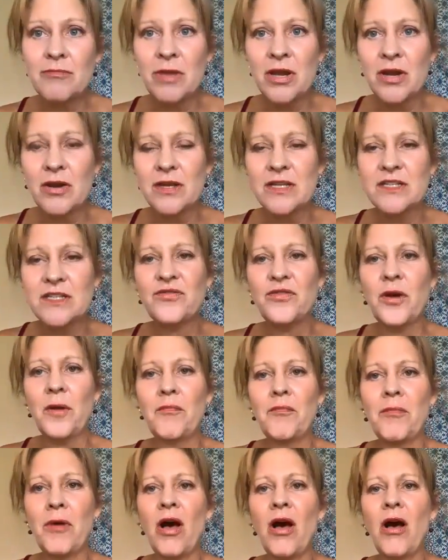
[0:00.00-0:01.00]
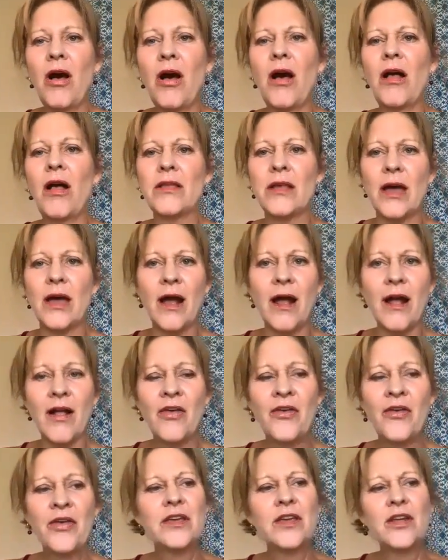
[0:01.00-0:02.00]
Mary's football,
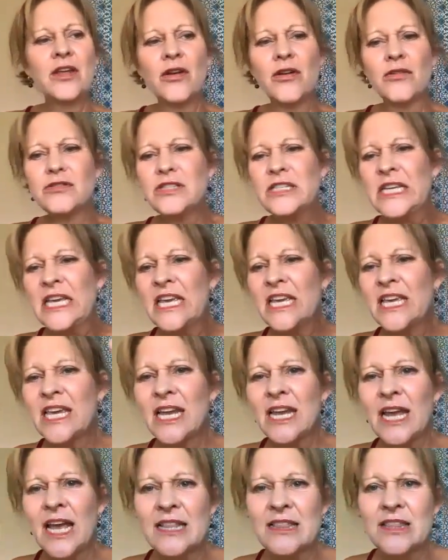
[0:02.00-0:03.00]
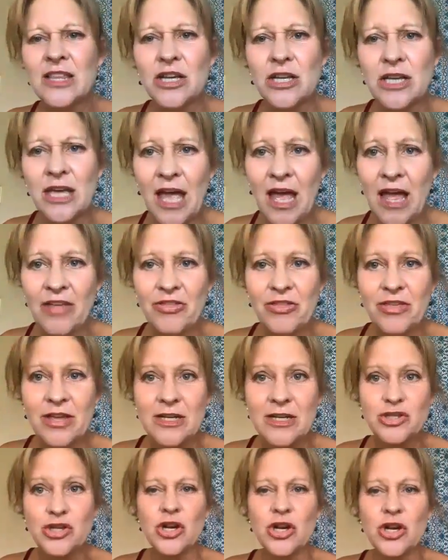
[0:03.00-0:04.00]
deacon at the
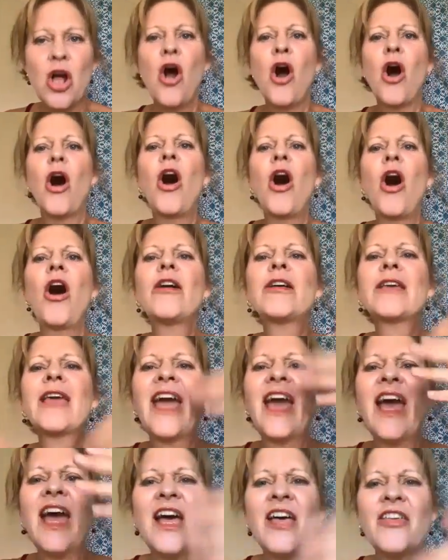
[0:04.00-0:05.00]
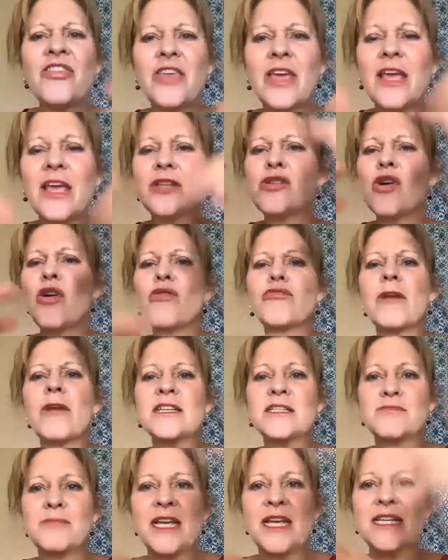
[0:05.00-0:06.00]
Catholic Church, all Catholic. His whole
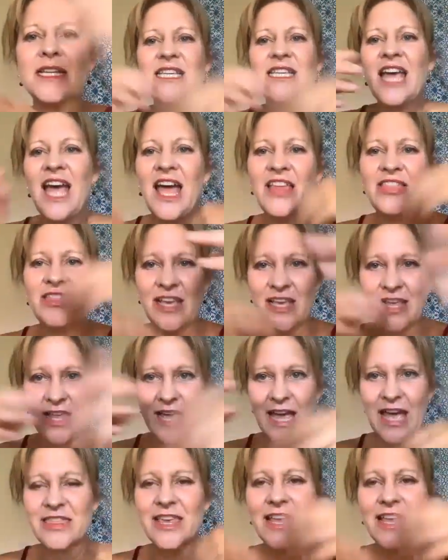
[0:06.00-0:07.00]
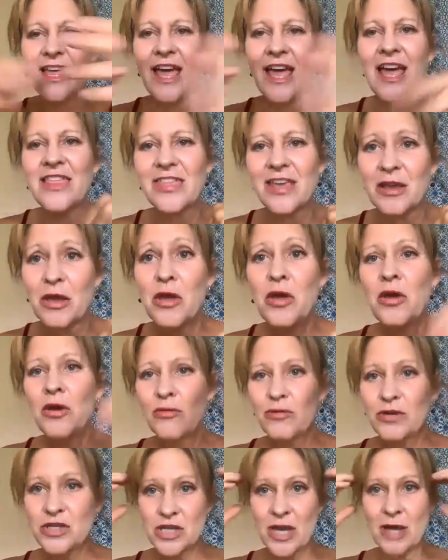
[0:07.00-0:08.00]
resume Catholic,
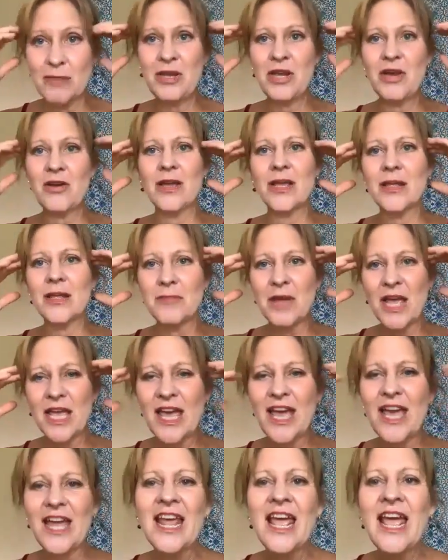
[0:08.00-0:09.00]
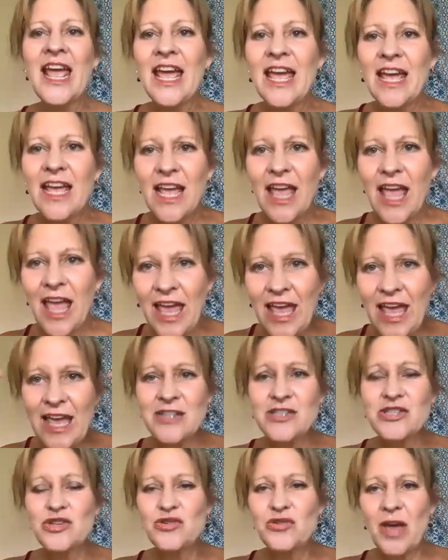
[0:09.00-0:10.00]
which I'm hearing in my head,
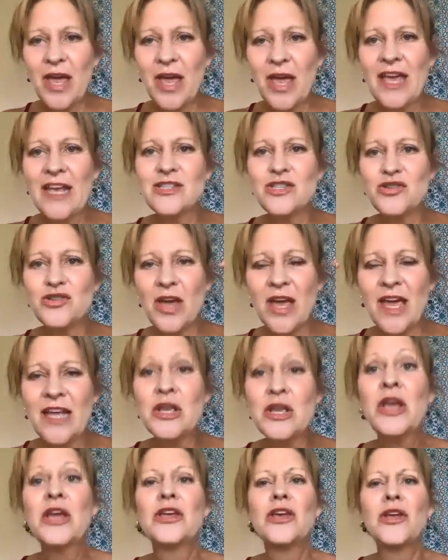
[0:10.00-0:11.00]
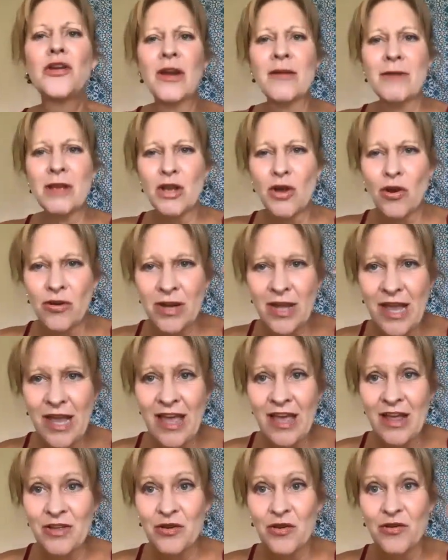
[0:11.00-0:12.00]
hates you, hate. You know what I mean? Going to
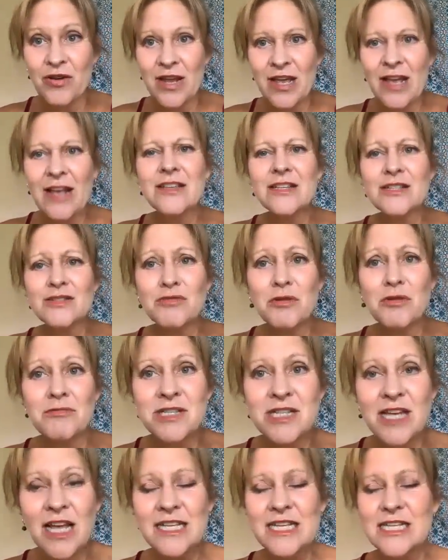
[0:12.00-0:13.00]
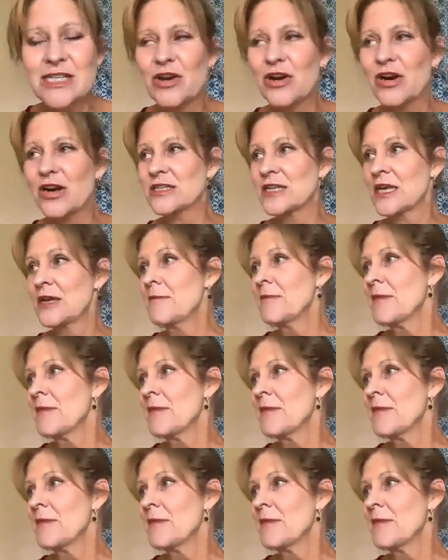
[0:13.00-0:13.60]
hell. This woman's got these cards.